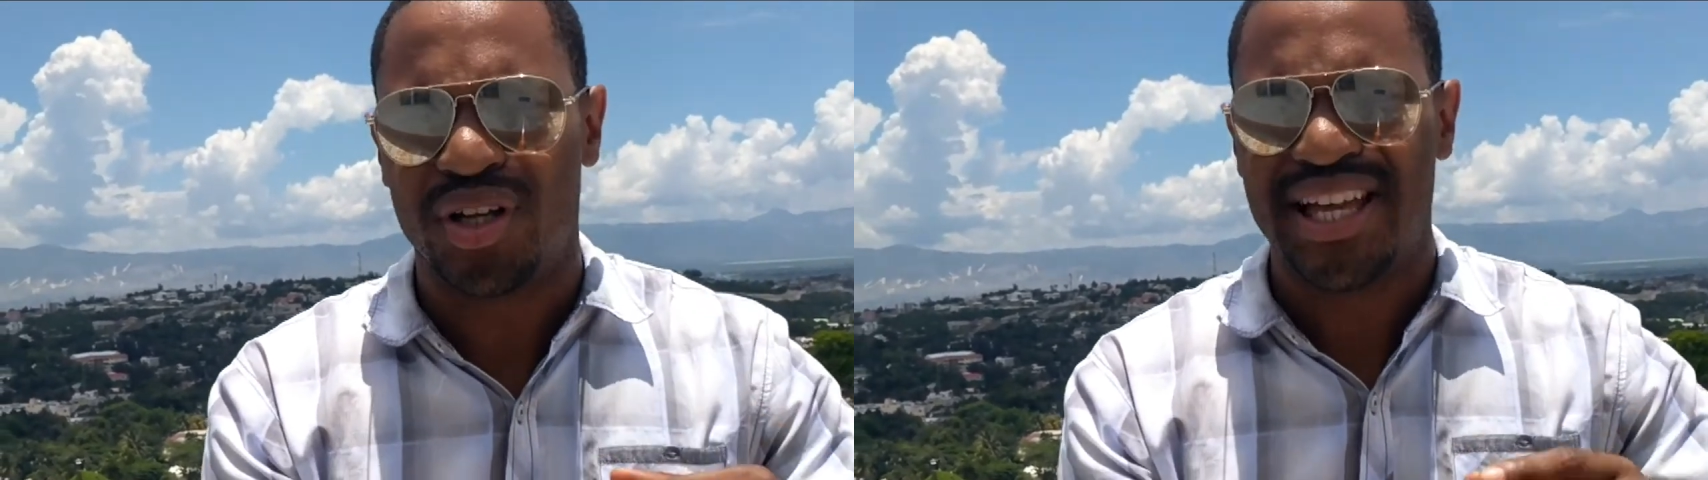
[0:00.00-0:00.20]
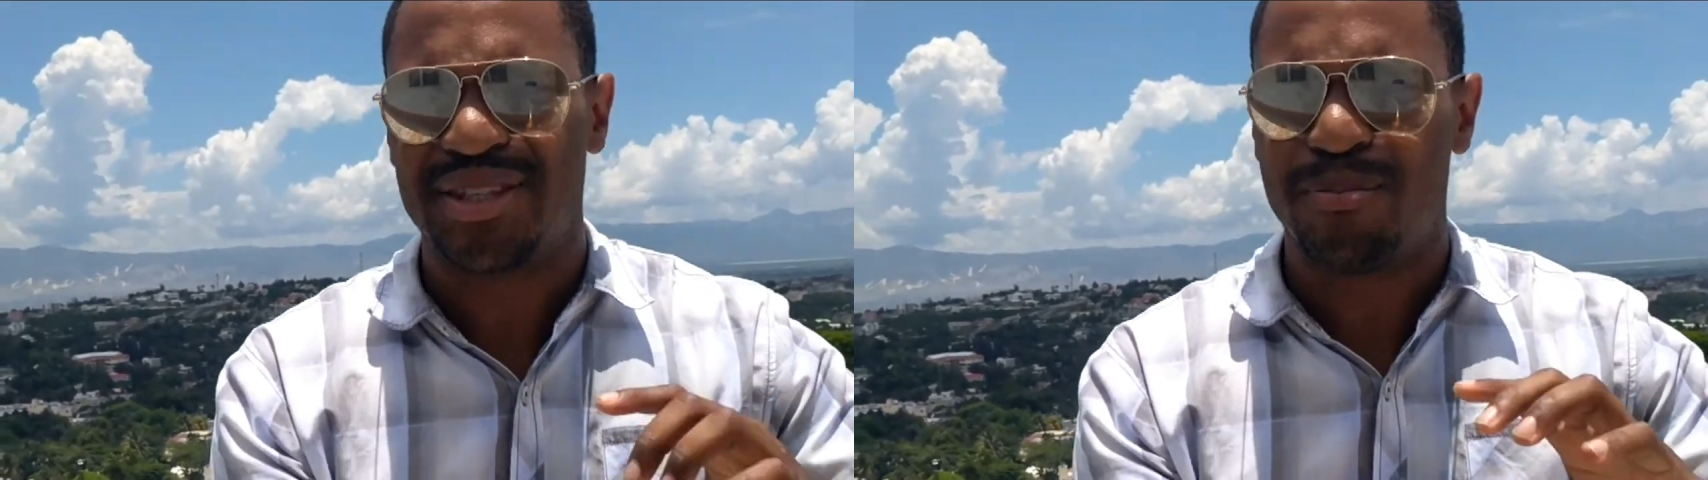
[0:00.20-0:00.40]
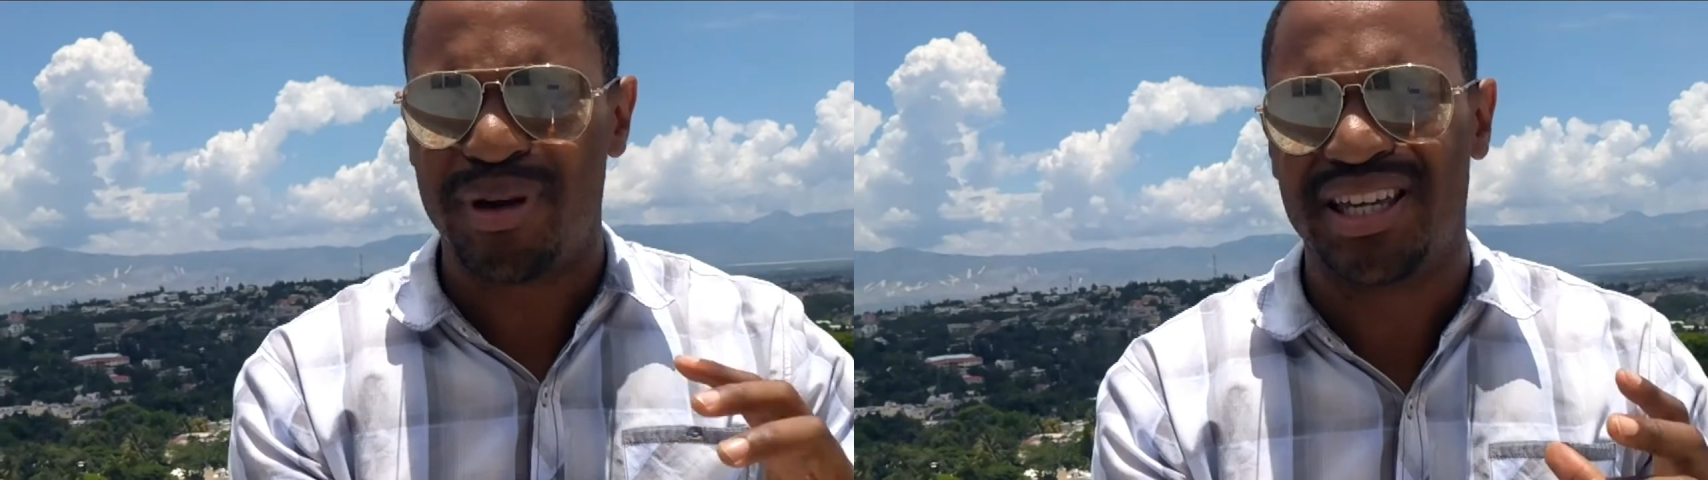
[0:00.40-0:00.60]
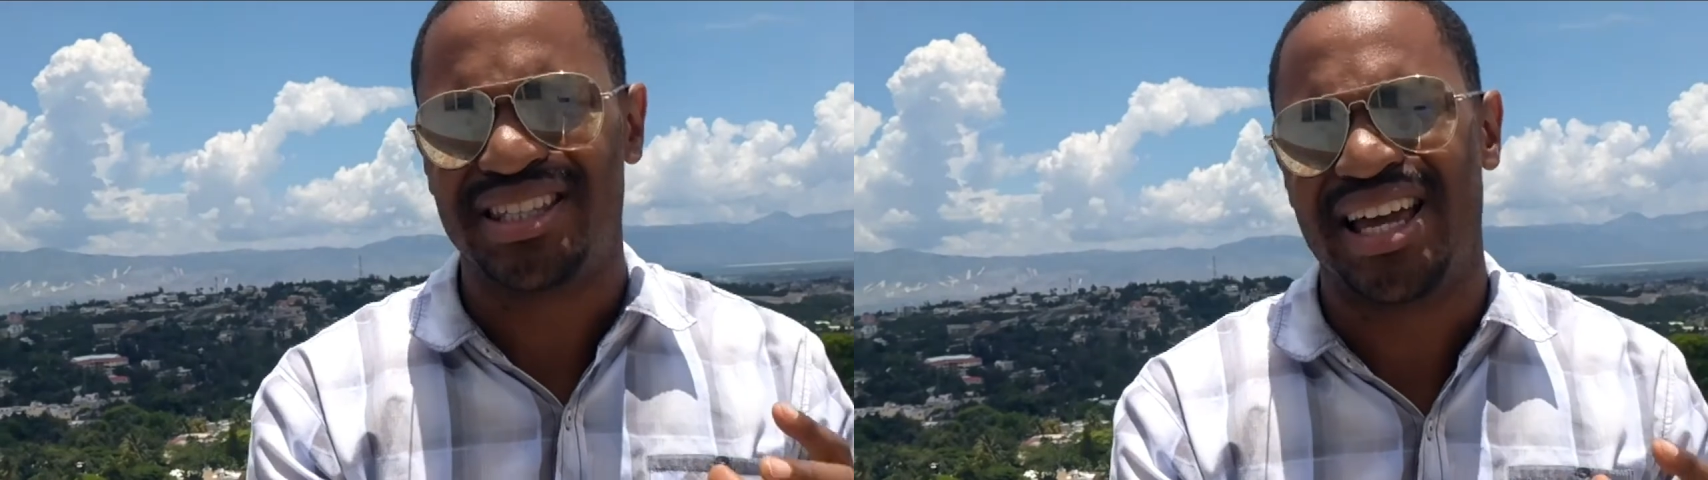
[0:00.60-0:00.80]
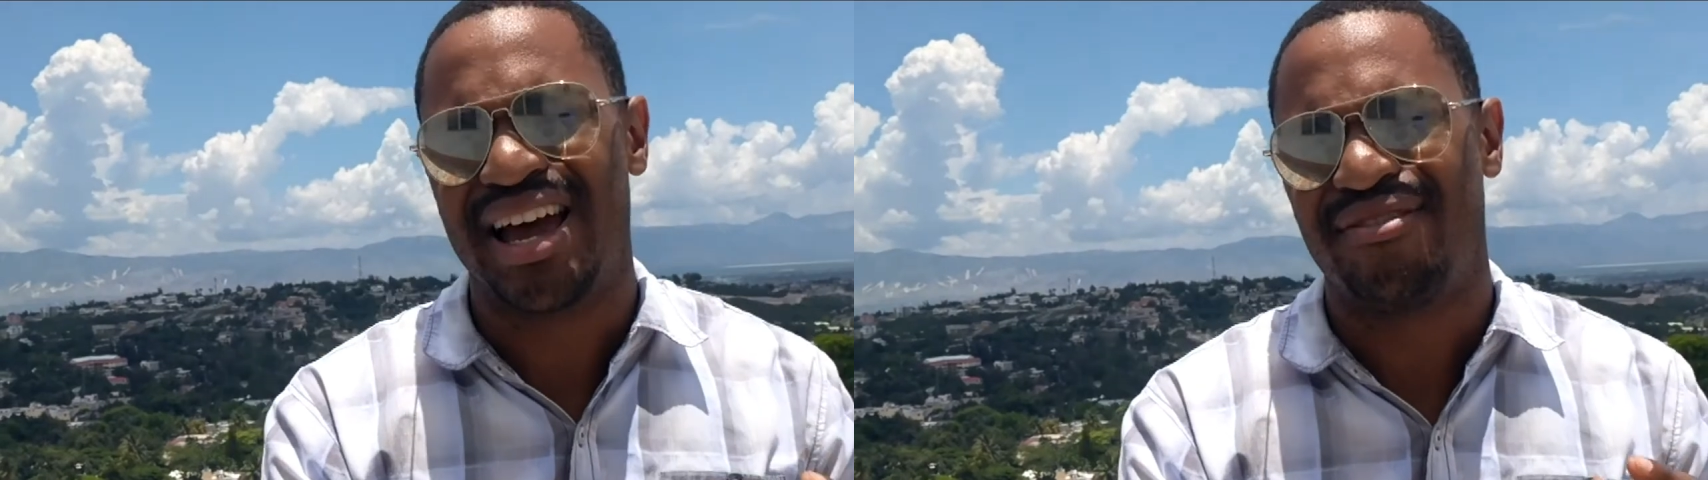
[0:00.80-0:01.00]
That's the biggest
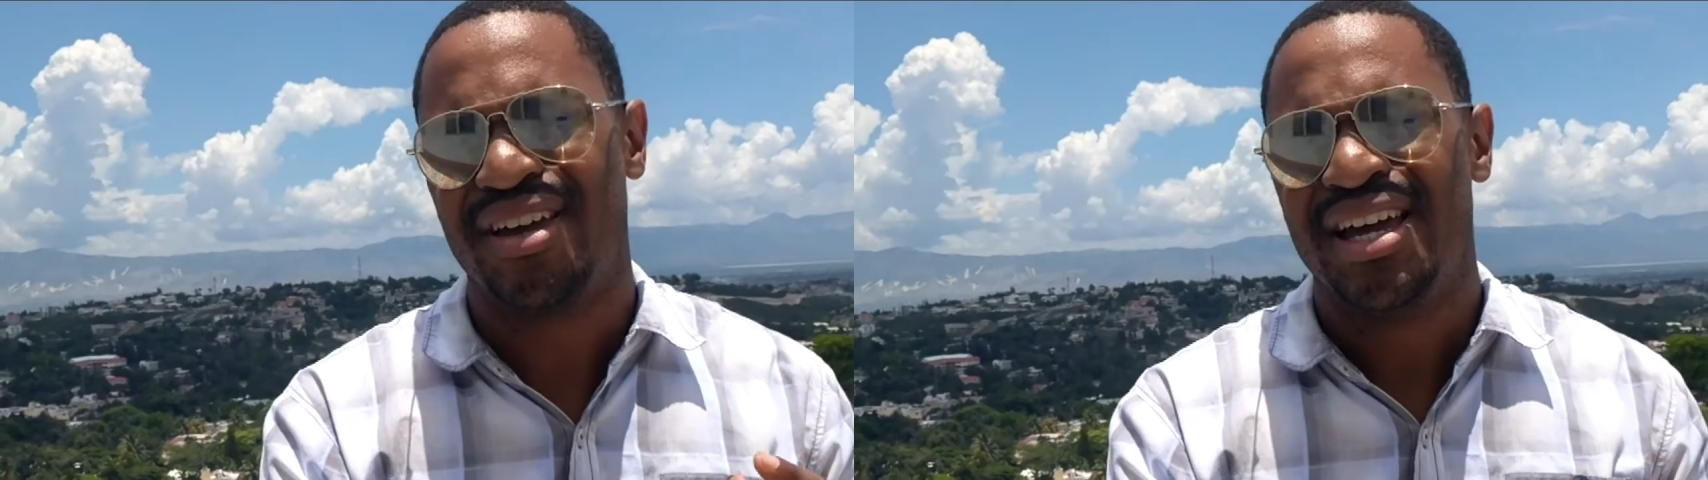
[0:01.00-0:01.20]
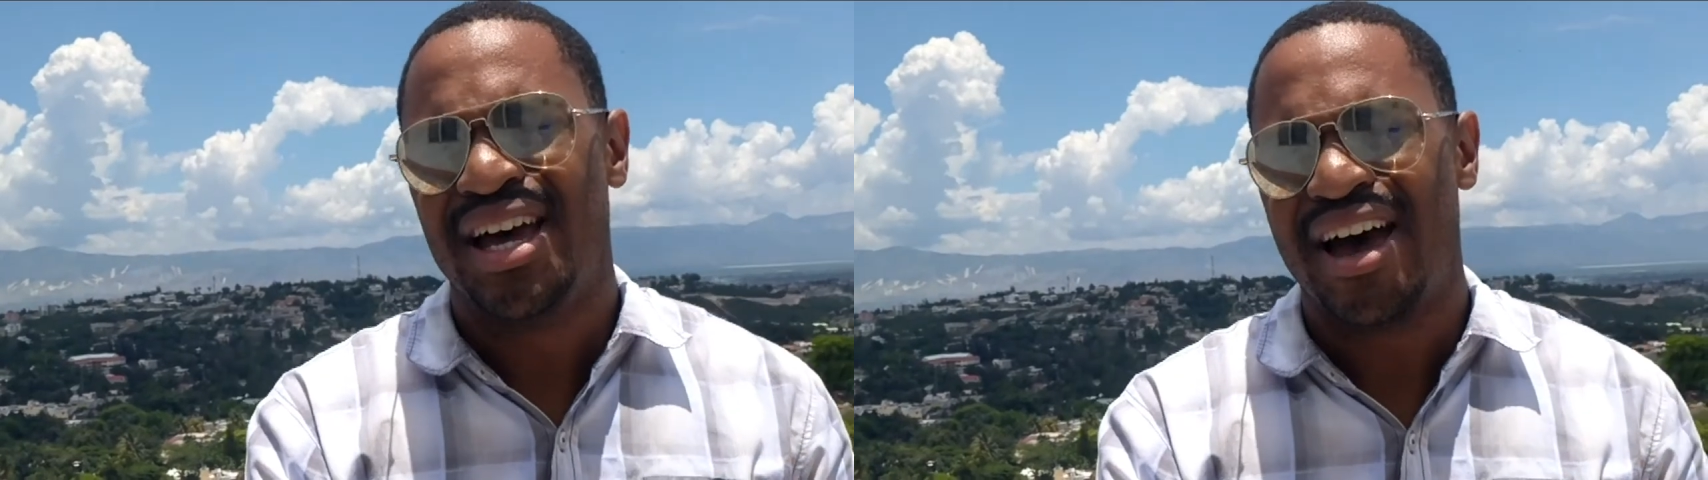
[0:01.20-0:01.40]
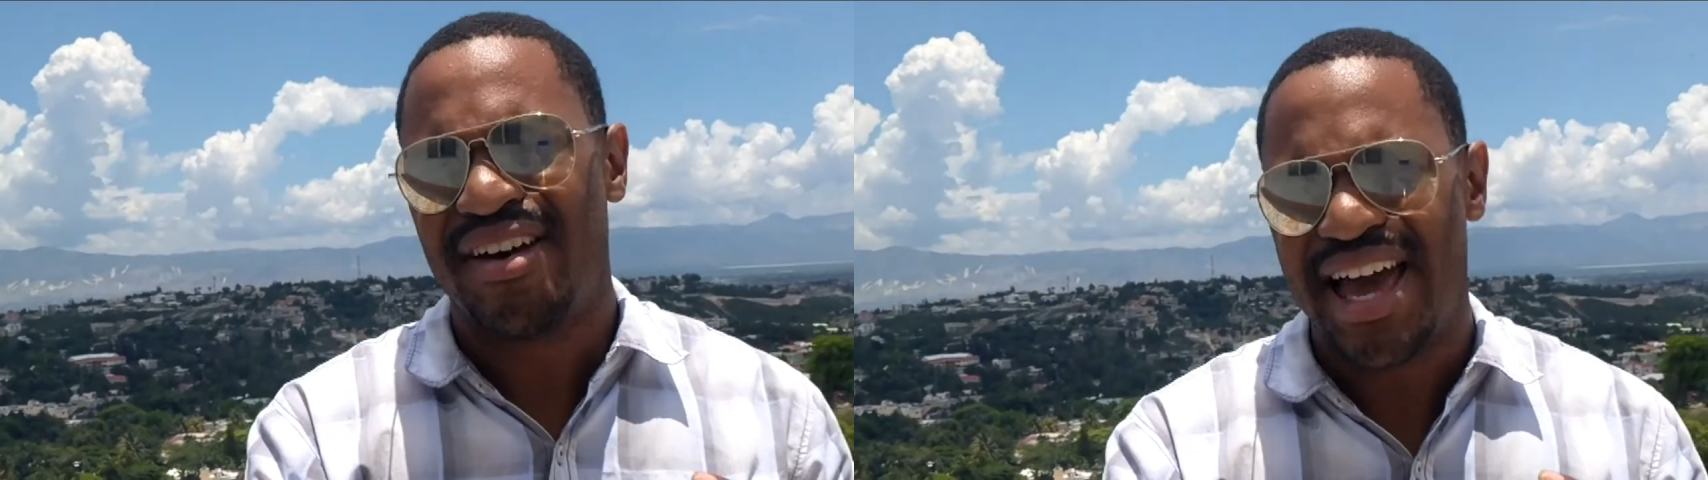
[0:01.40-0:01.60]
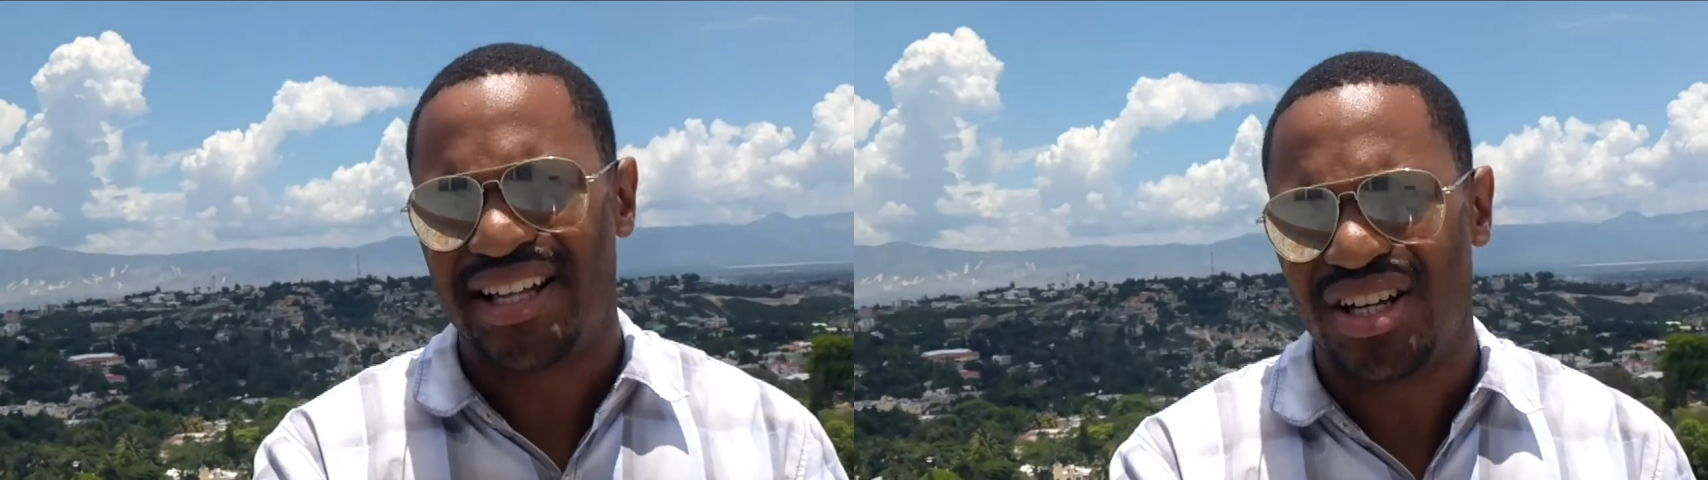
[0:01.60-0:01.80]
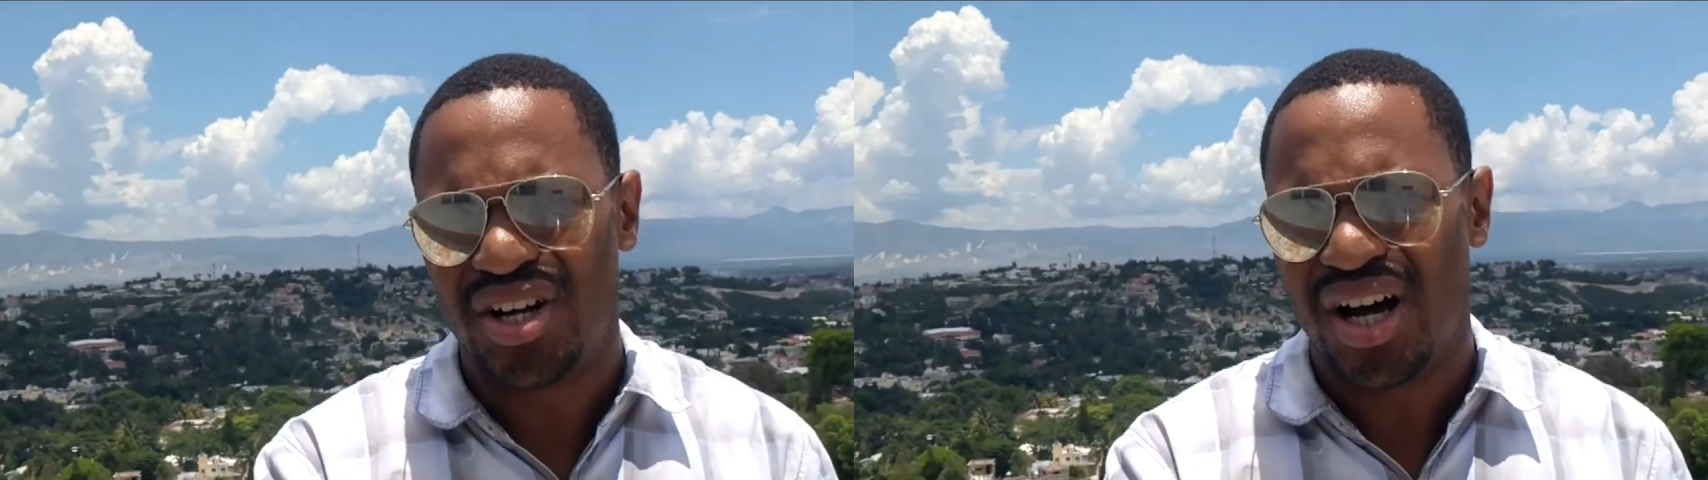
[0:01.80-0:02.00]
thing I've, I've had
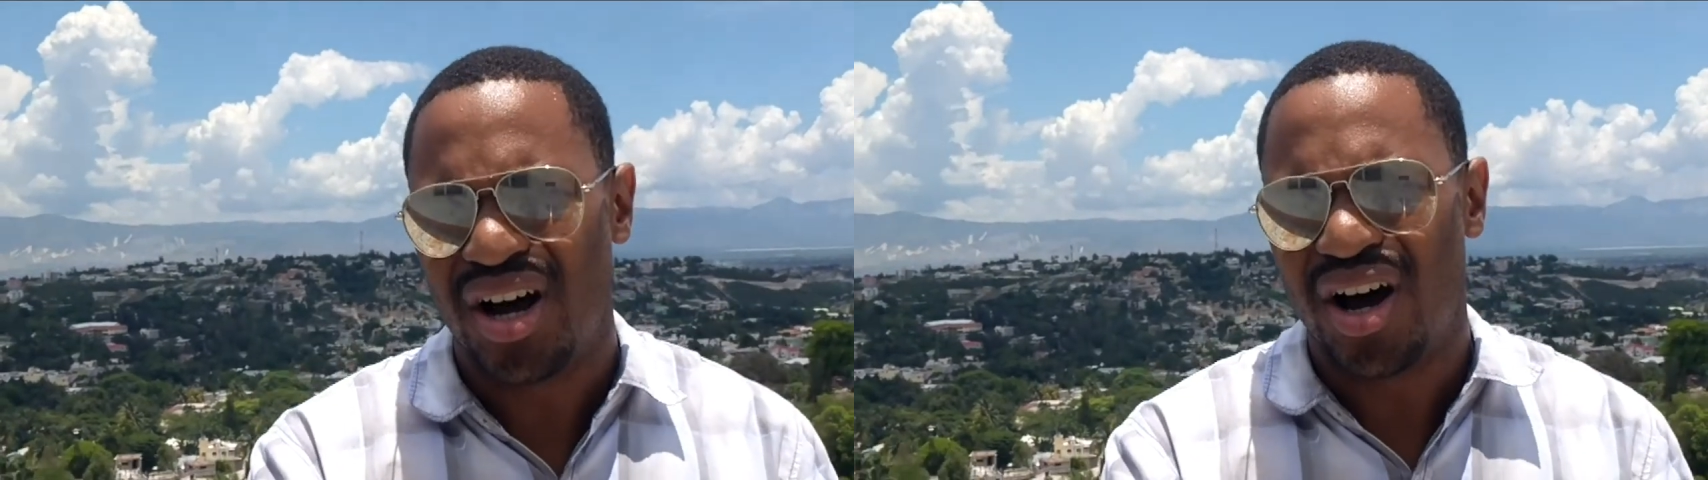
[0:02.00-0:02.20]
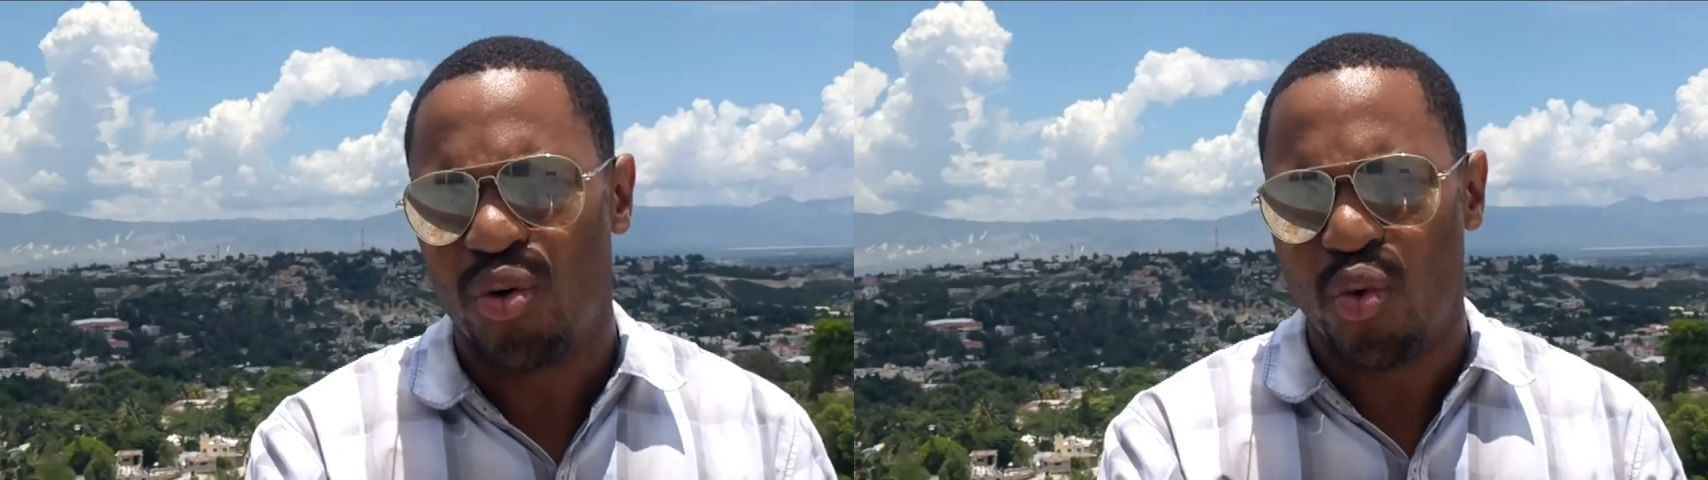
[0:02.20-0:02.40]
to uh,